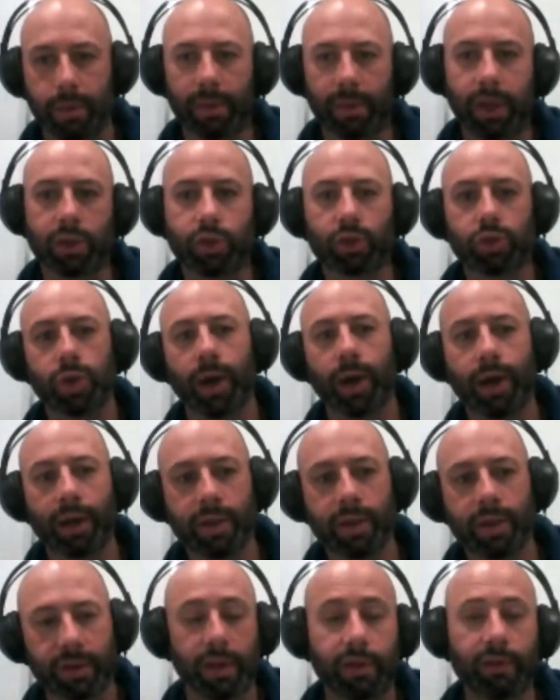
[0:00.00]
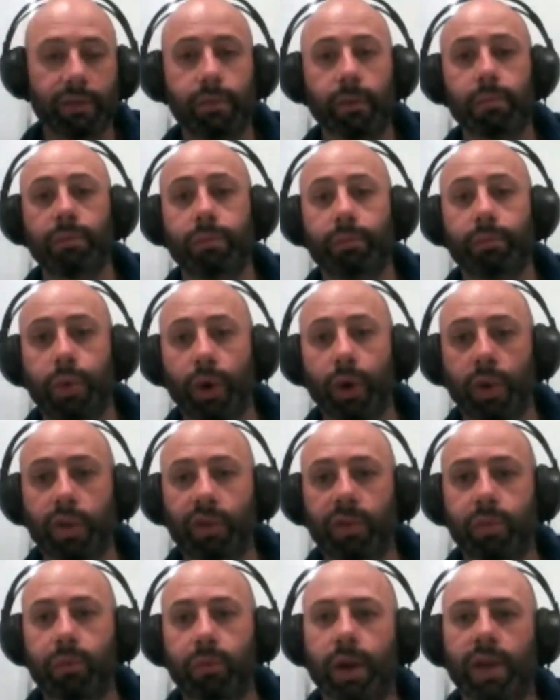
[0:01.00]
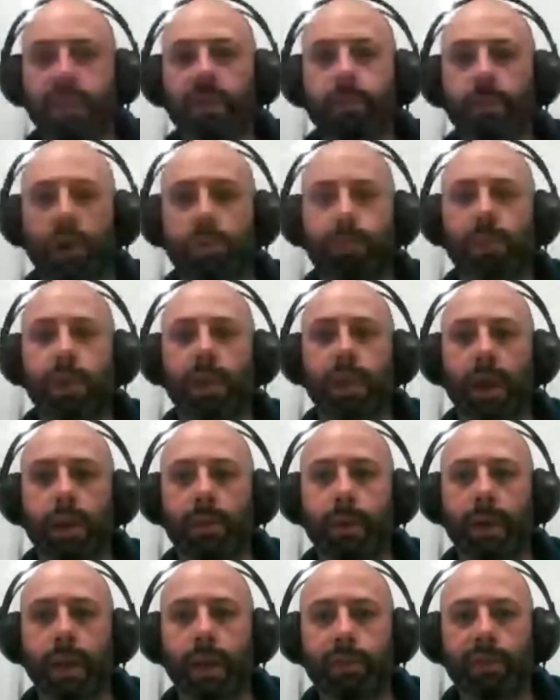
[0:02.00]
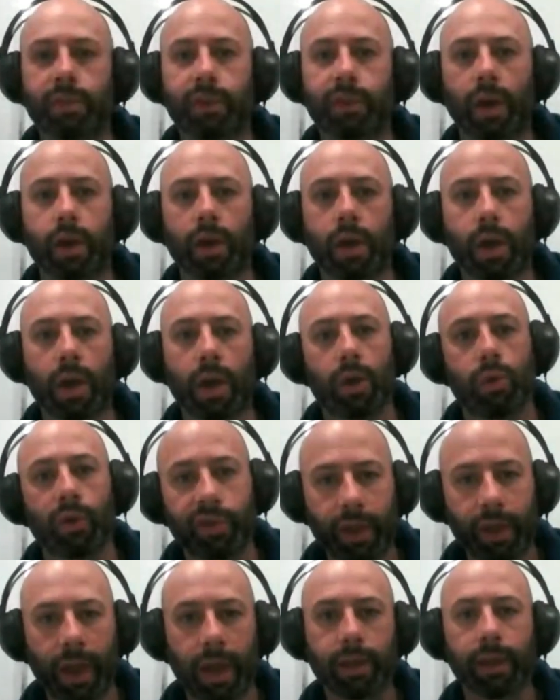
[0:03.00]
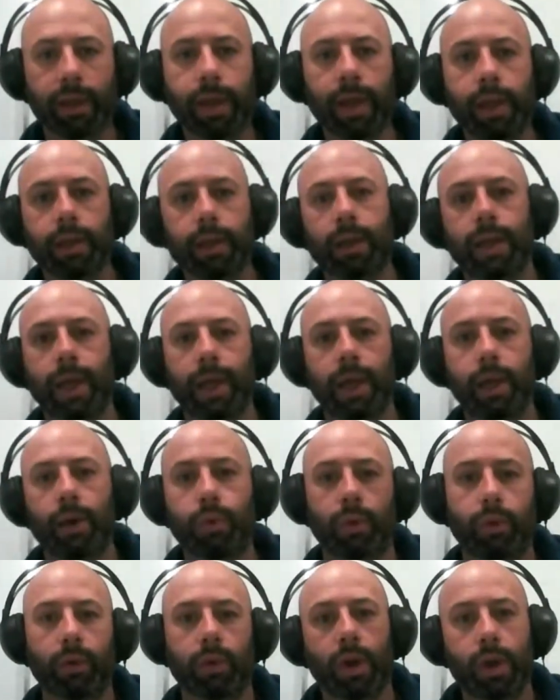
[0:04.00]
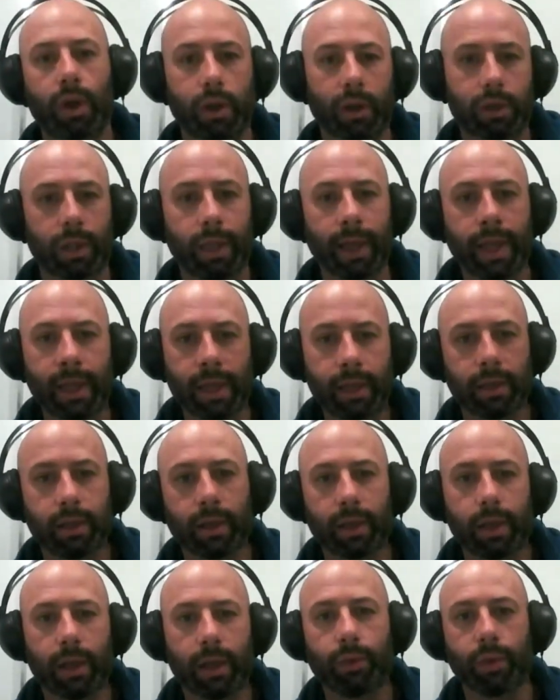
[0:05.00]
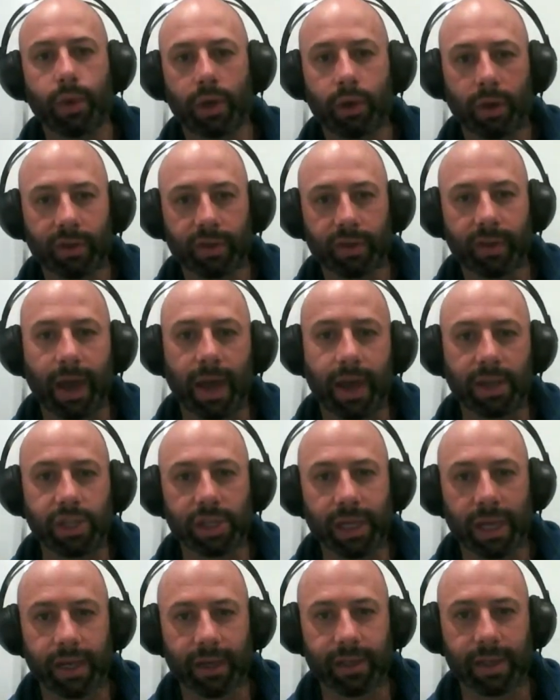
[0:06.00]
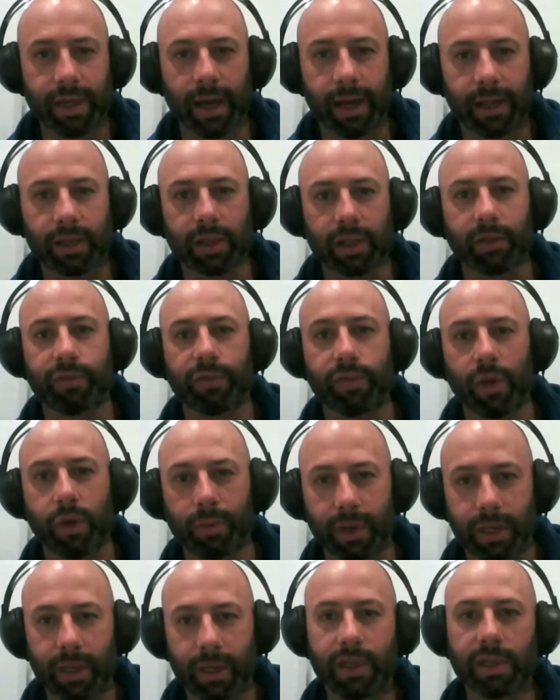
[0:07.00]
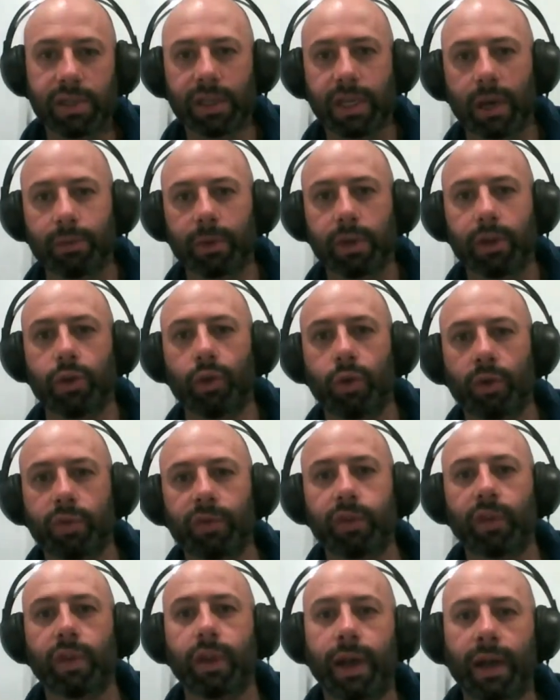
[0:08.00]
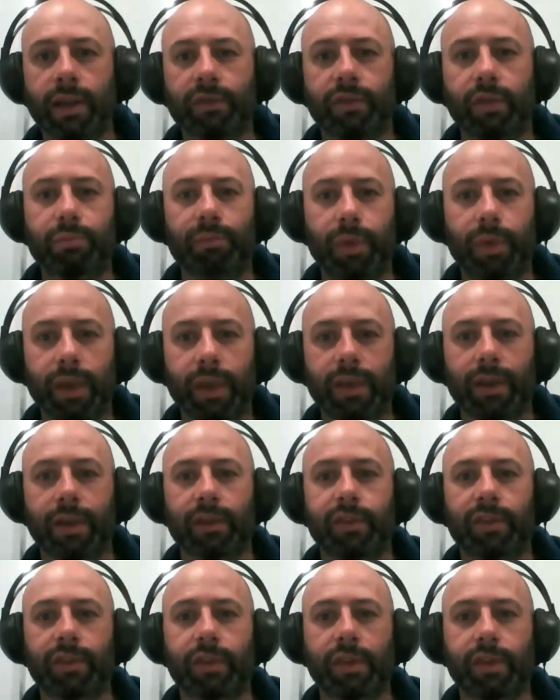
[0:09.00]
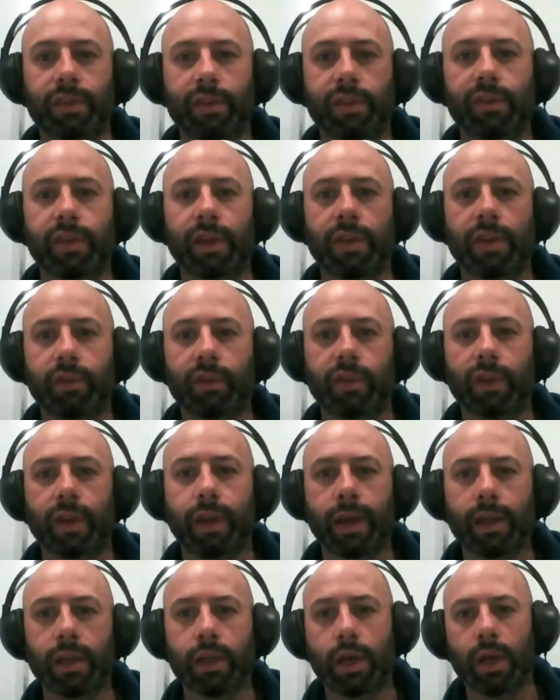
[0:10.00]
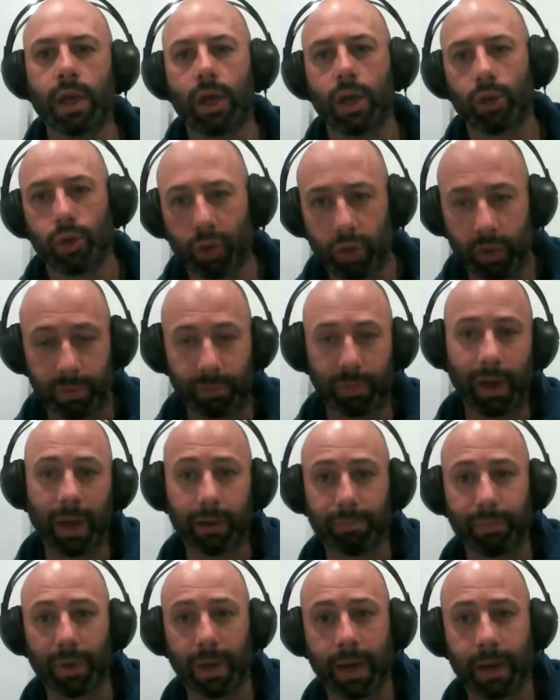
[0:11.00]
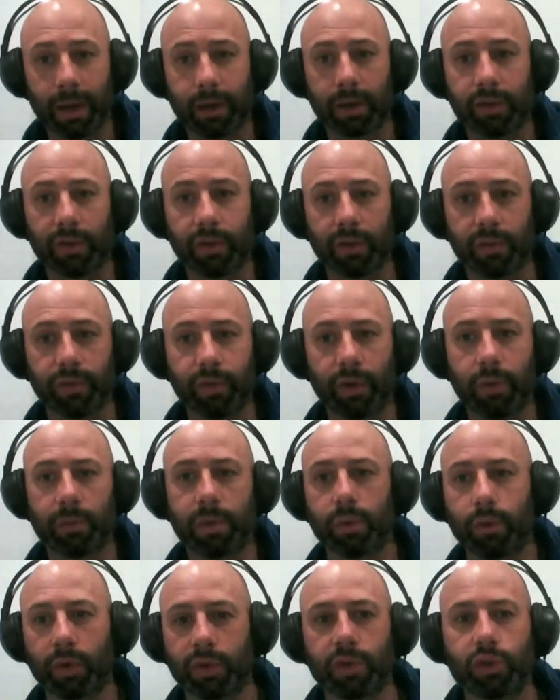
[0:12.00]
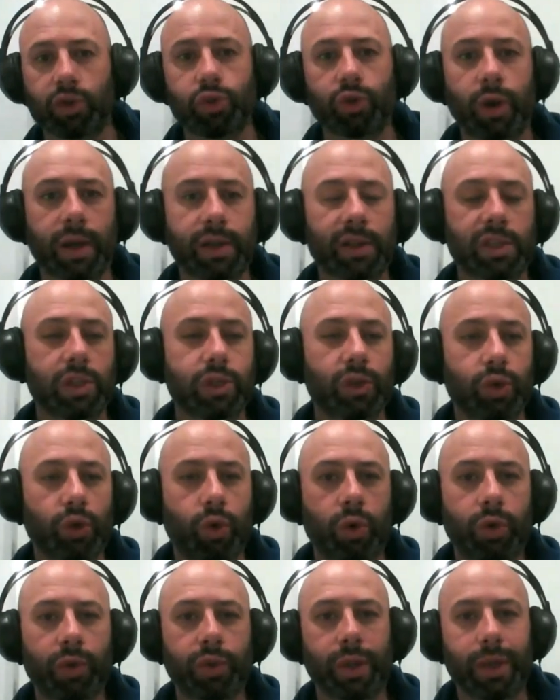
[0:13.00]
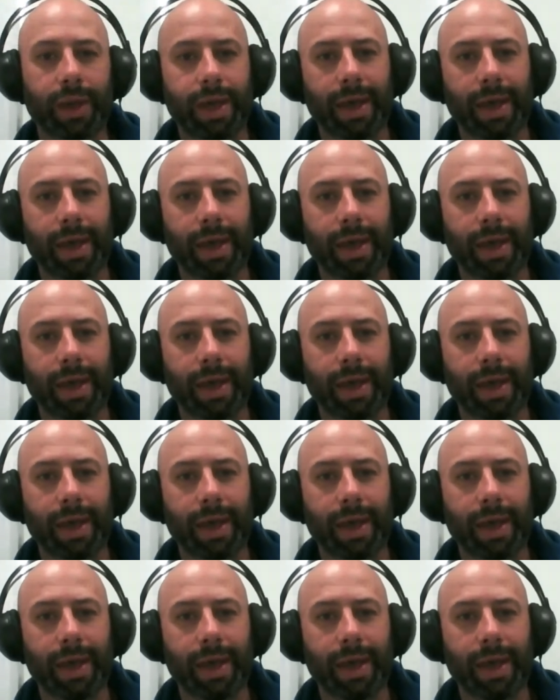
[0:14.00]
about trades and possible trades that might be coming up. So we'll start there. Now, Claire, we got Jack Darley confirming he is coming to North today for pick 67 today. Luke Parker has confirmed he wants a trade to North.